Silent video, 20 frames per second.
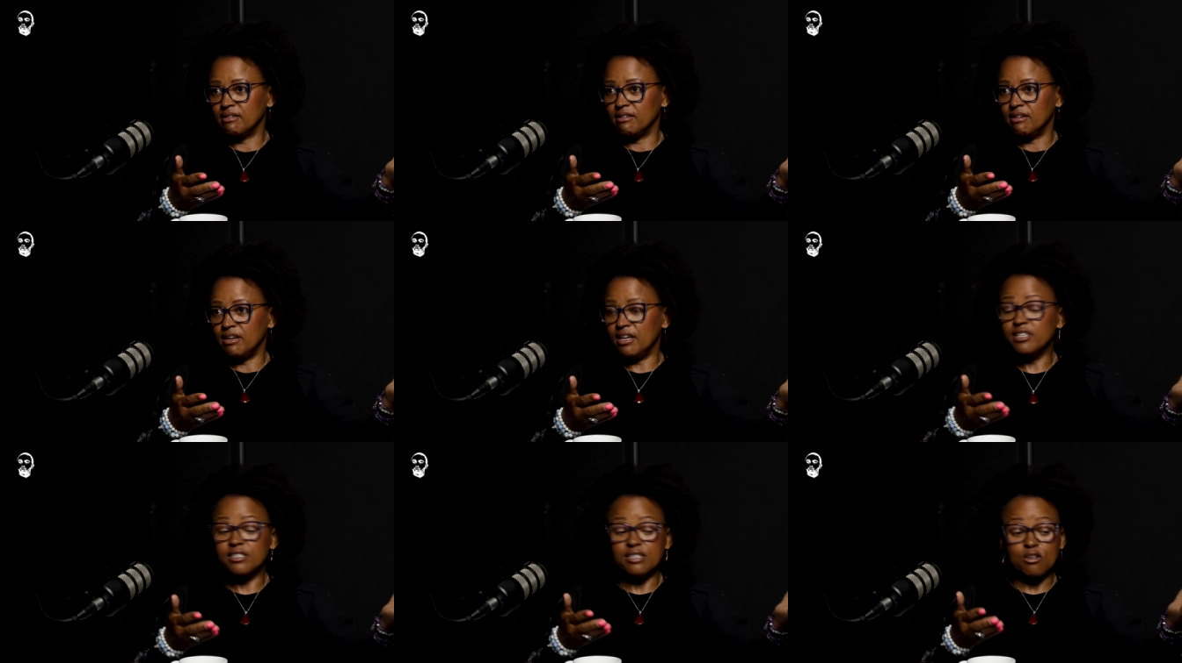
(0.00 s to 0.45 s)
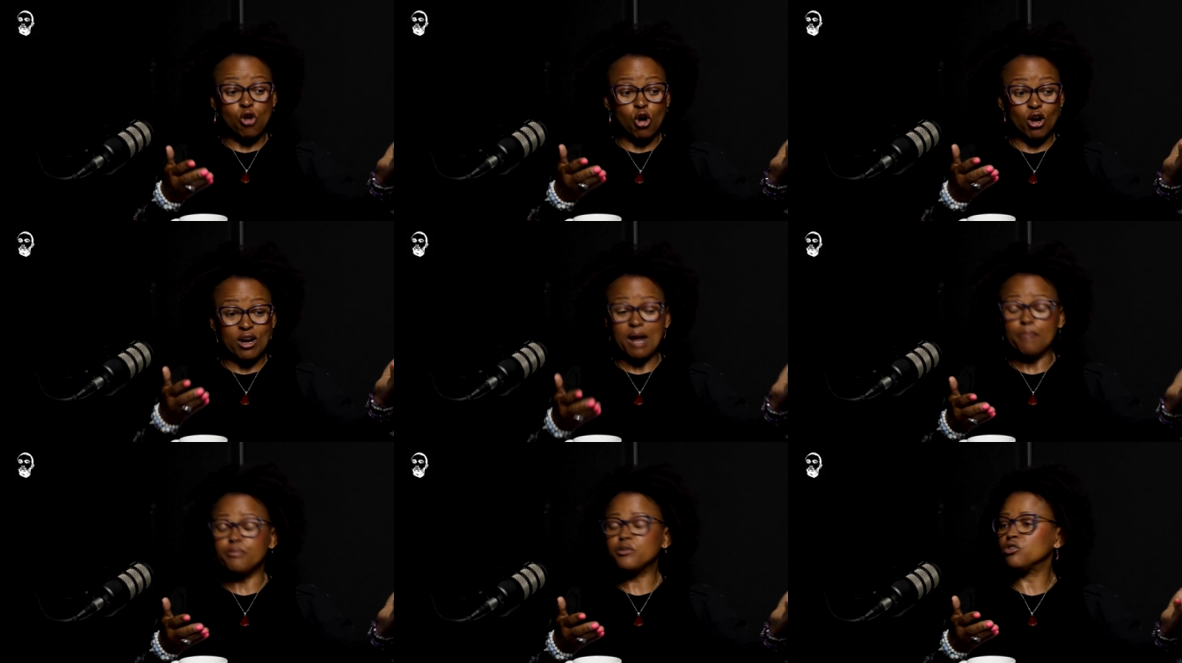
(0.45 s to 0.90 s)
is
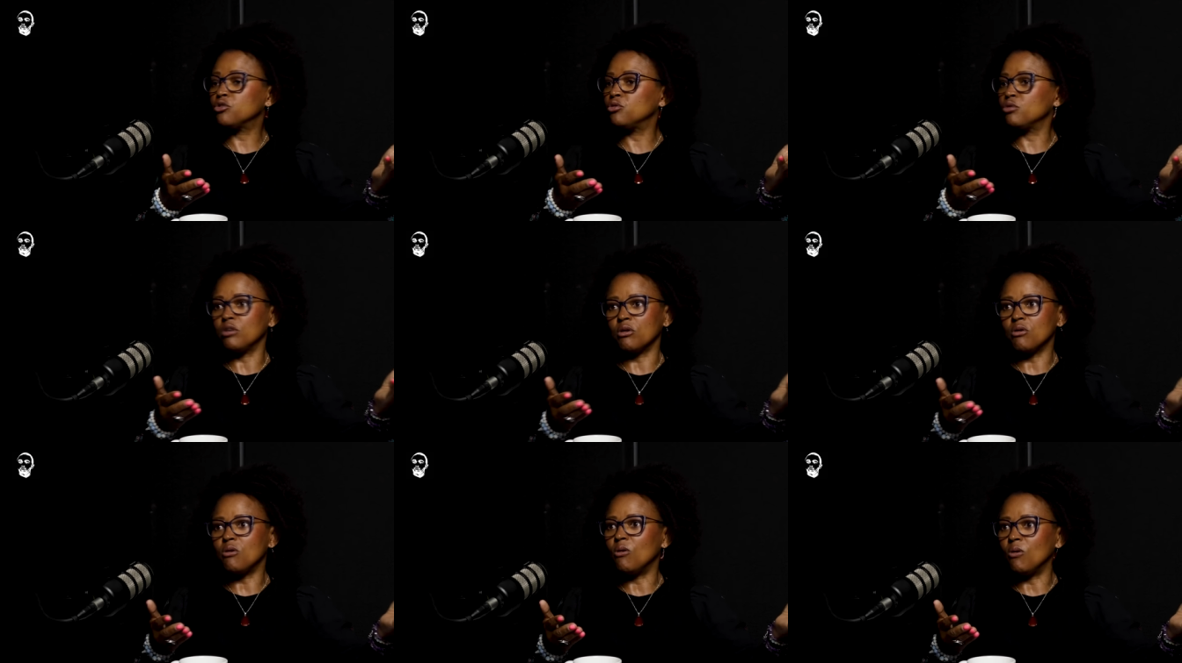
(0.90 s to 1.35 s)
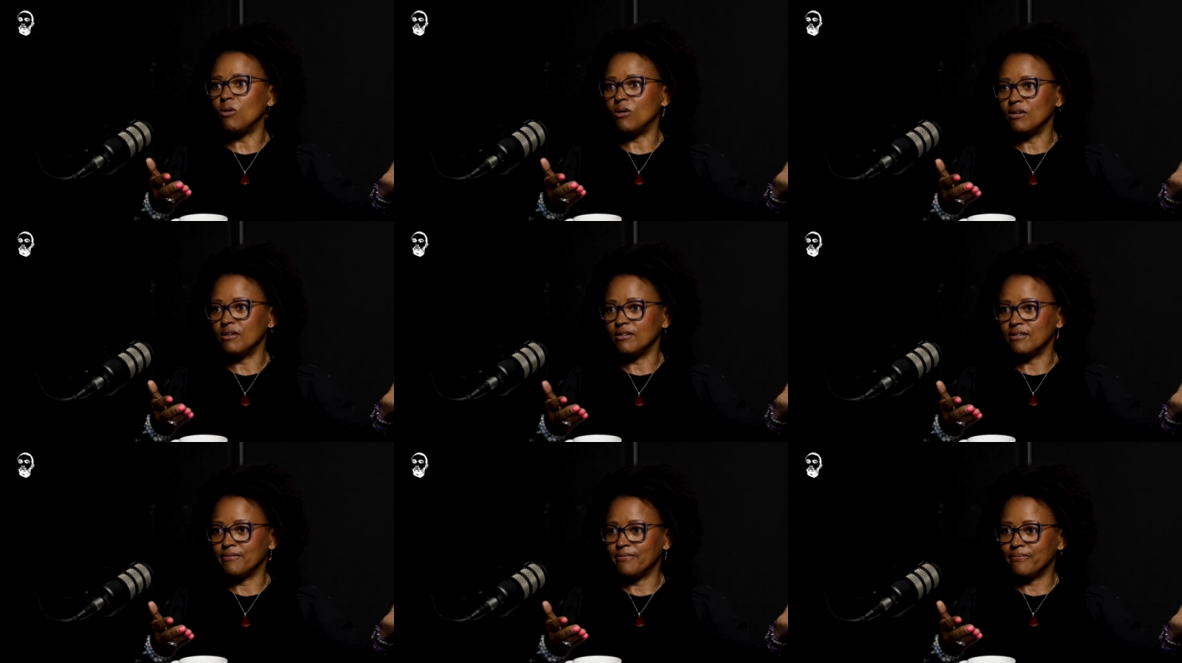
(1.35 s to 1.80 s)
corrupt to the core,
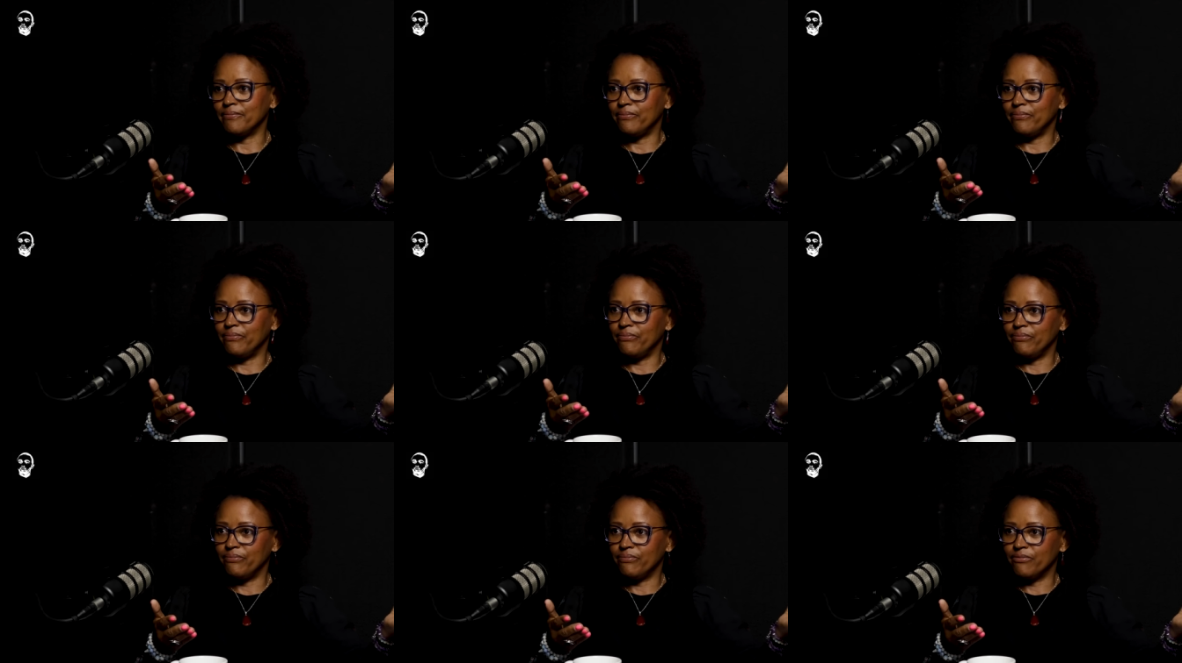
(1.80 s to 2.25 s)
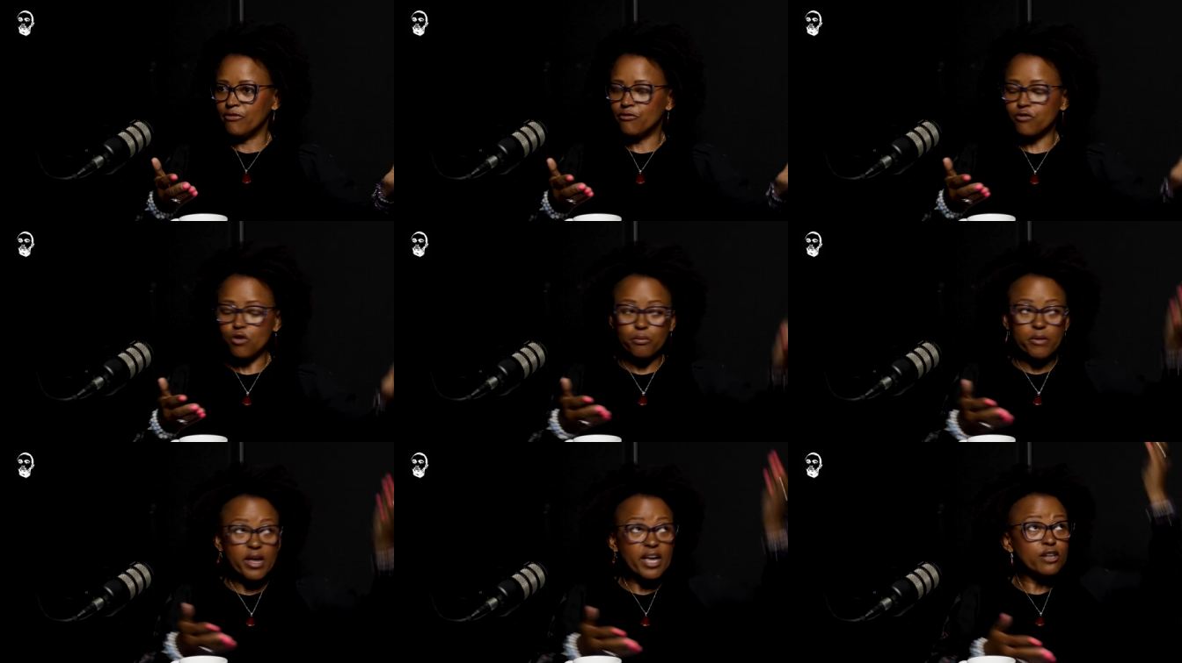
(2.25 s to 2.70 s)

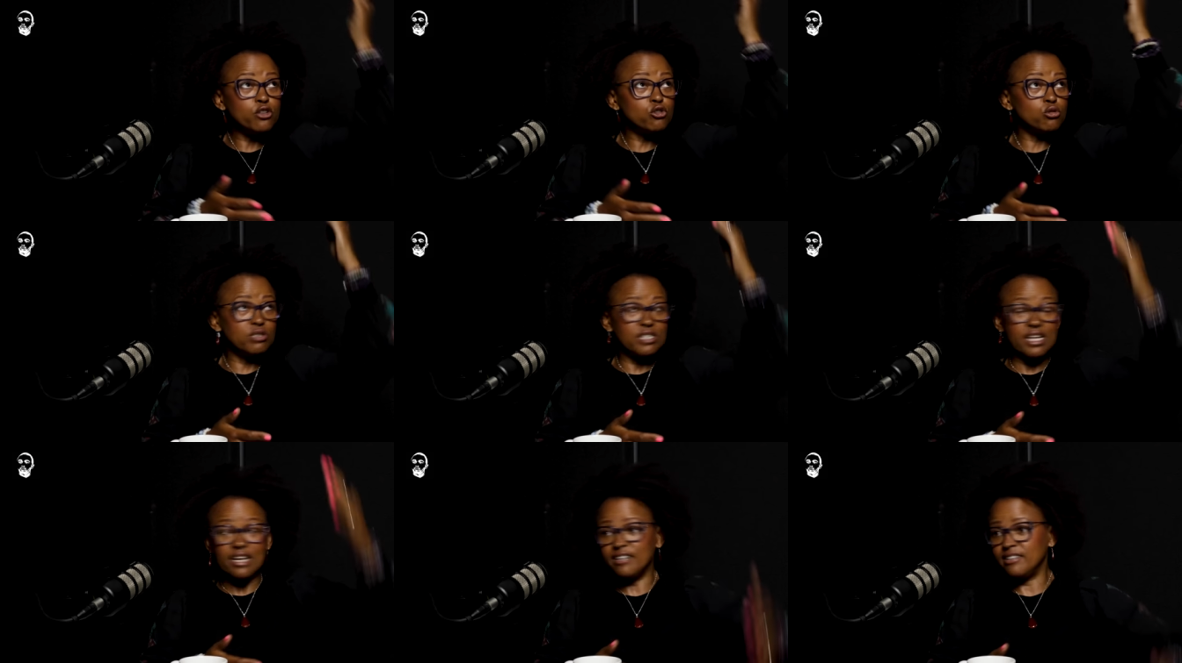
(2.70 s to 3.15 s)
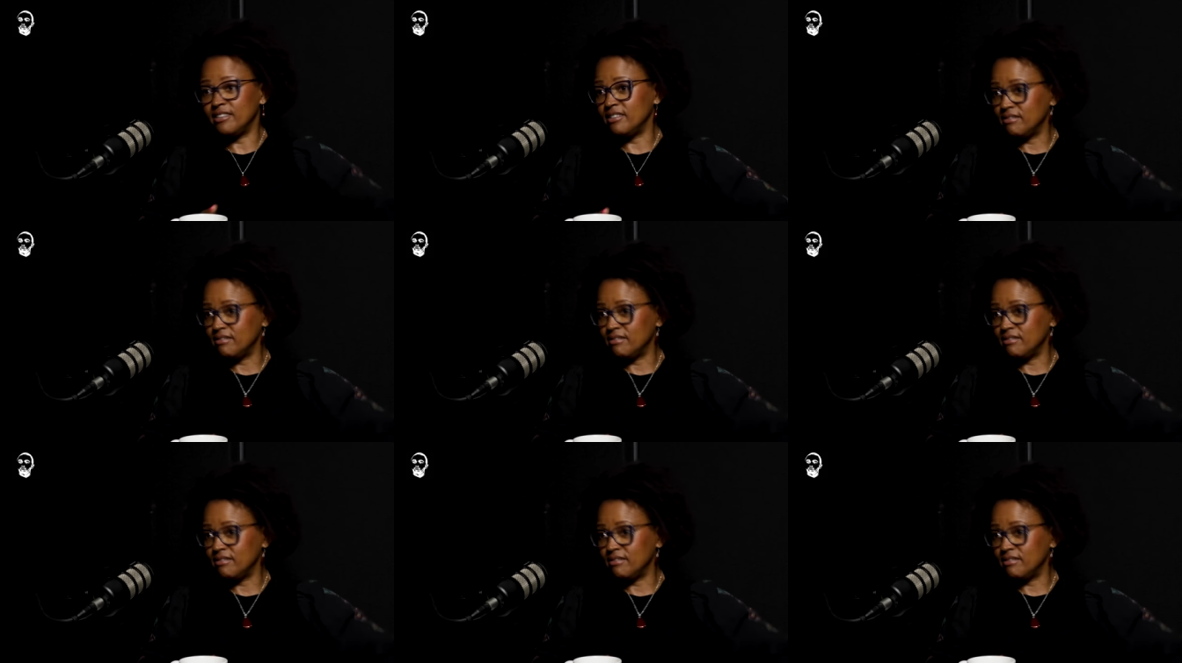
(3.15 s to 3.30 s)
from A to Z,